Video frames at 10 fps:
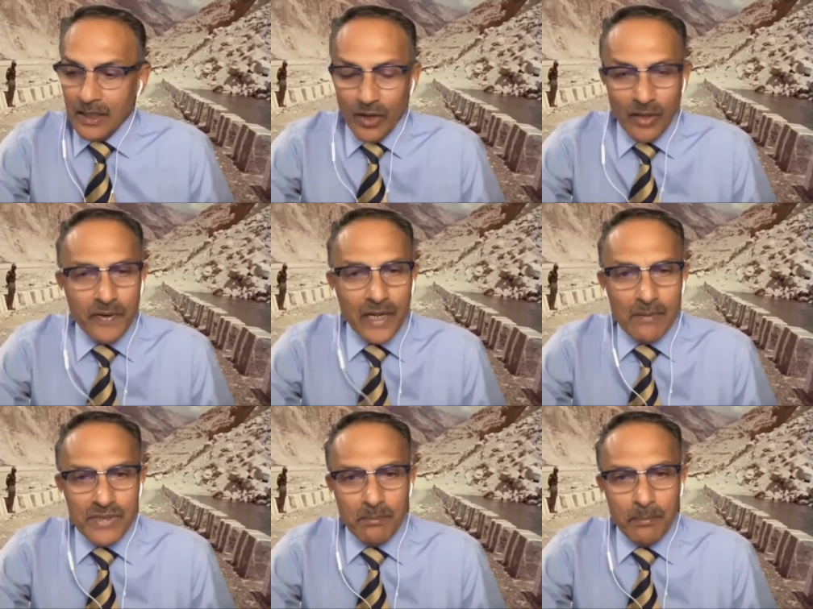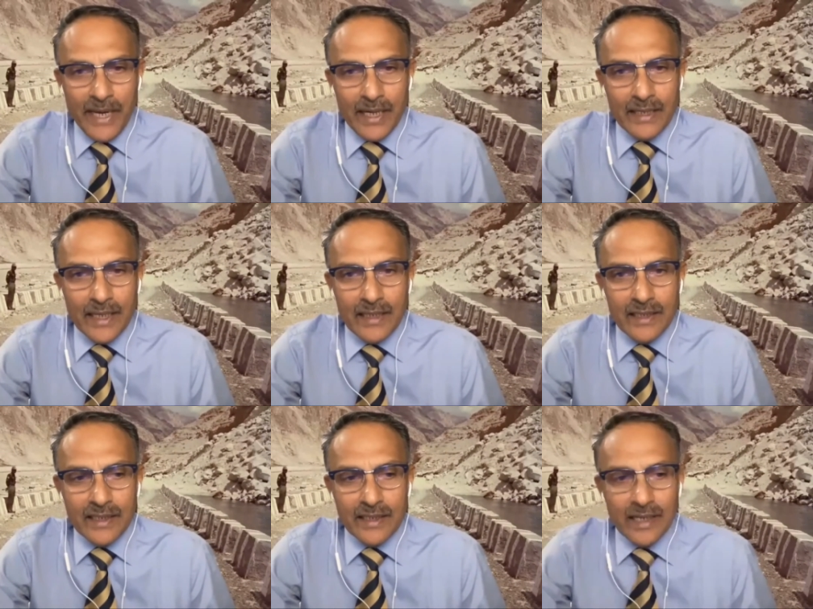lot of claims are made
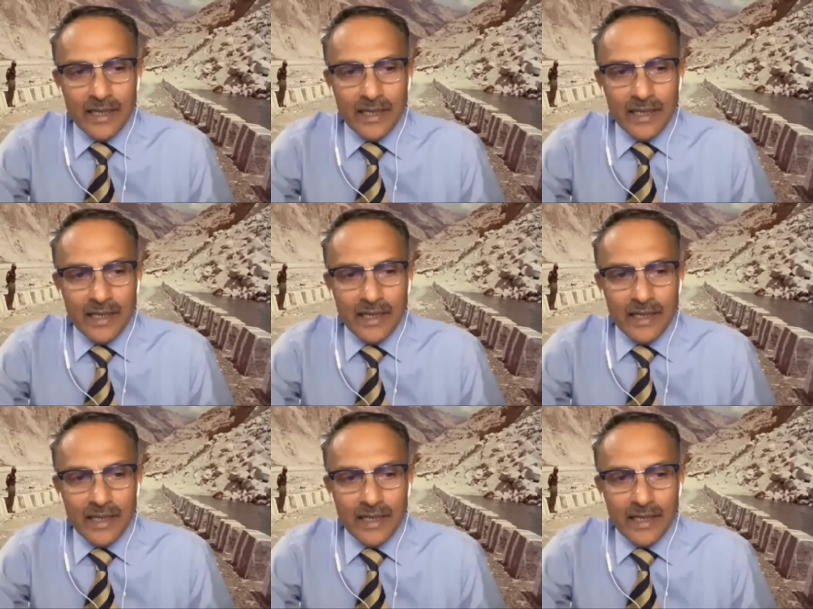that